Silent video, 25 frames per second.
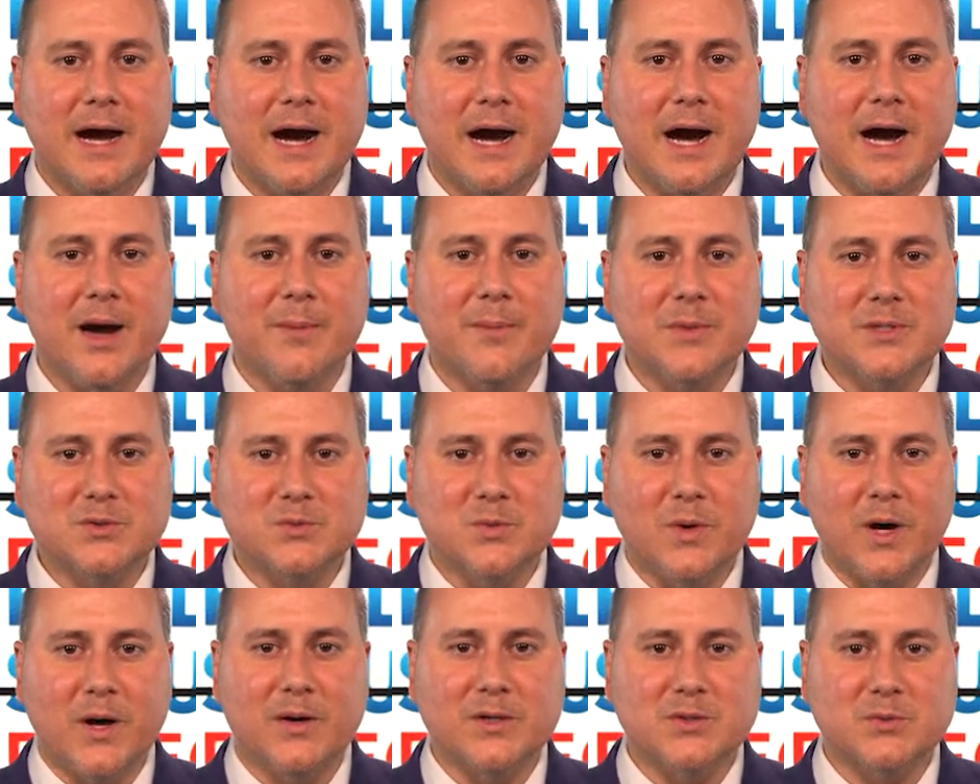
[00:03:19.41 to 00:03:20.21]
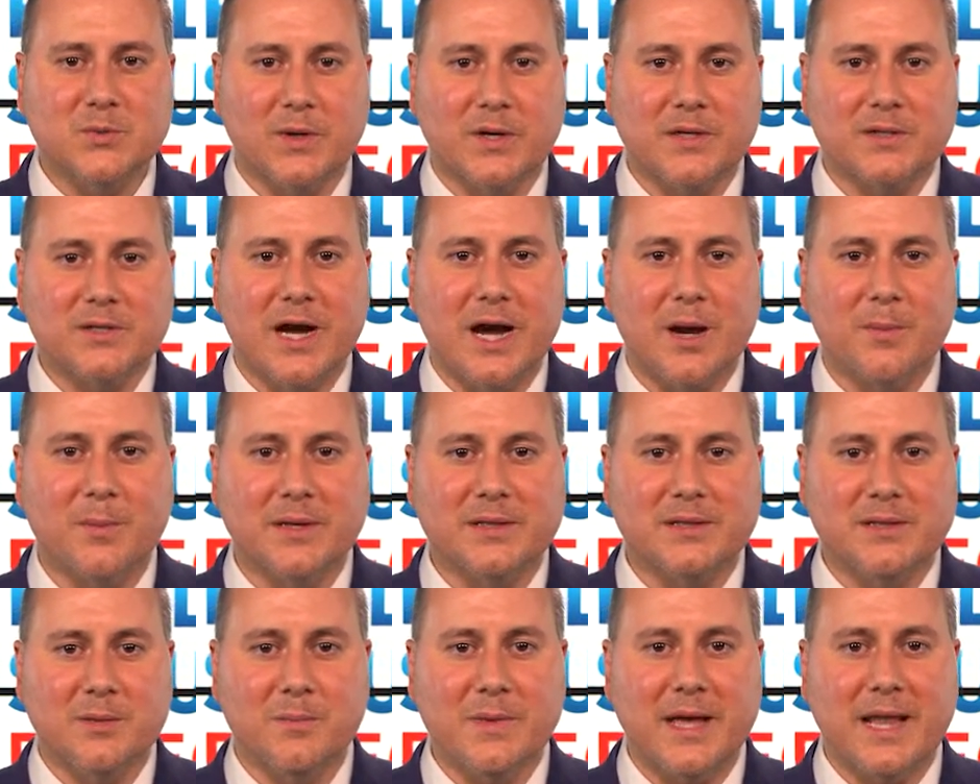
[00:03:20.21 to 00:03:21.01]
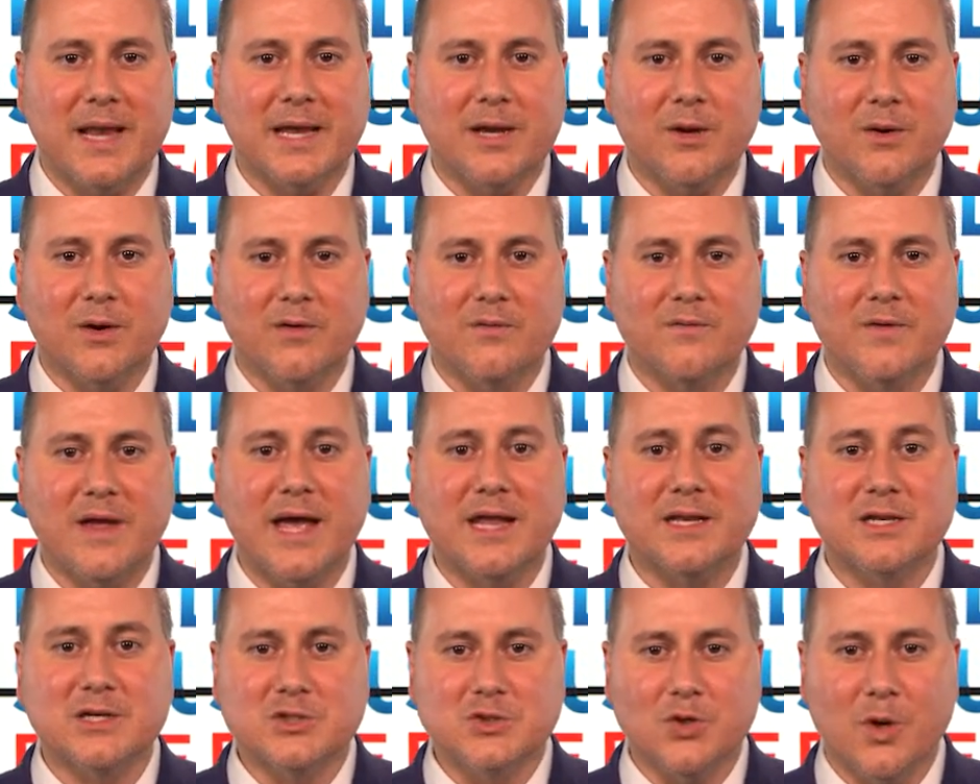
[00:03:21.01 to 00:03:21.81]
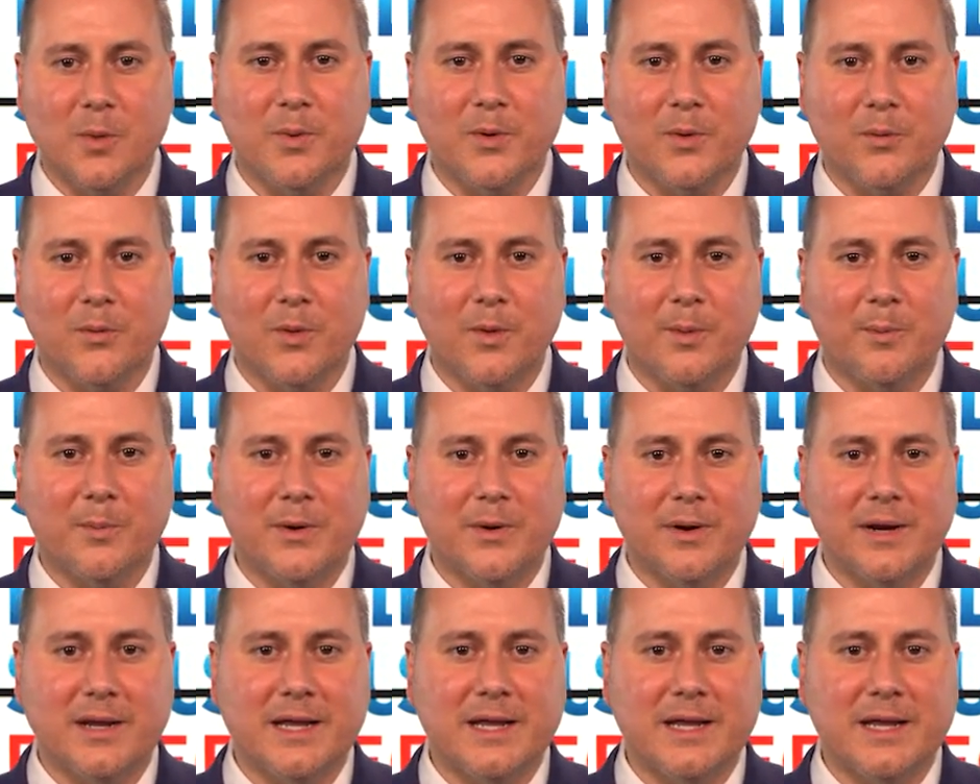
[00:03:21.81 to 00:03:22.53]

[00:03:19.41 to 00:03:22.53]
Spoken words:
as well as we're going to talk about the Medicare Advantage Open Enrollment Period.